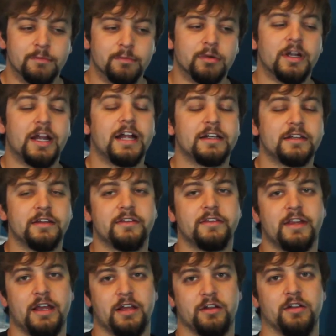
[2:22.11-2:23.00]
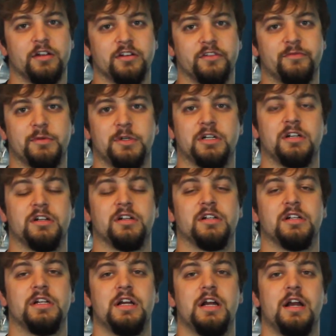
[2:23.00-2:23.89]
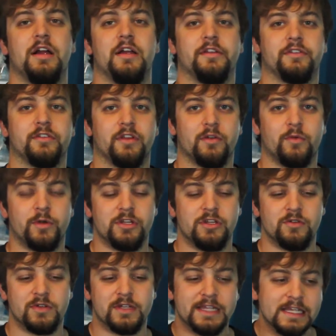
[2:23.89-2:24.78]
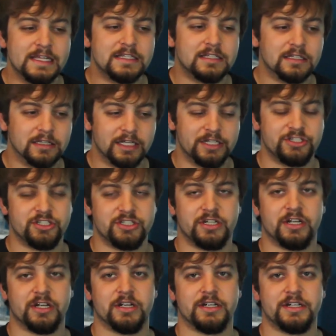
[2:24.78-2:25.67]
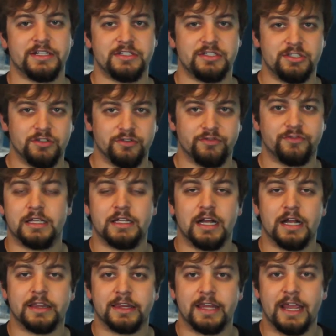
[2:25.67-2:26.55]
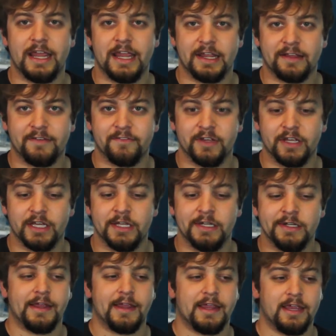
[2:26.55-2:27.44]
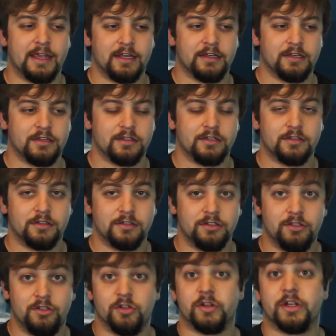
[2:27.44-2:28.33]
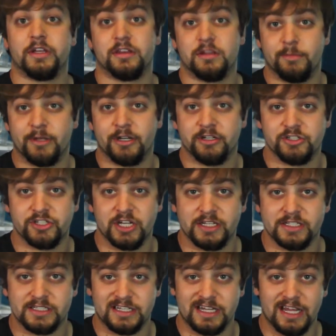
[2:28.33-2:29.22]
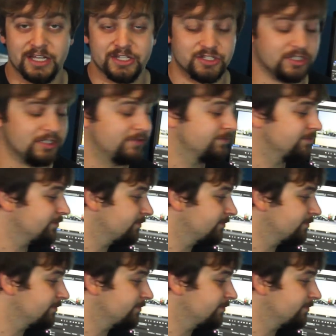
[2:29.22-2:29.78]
practice that curveball so that when you get to legendaries, you've got the hang of it and you'll get the better chance to catch it.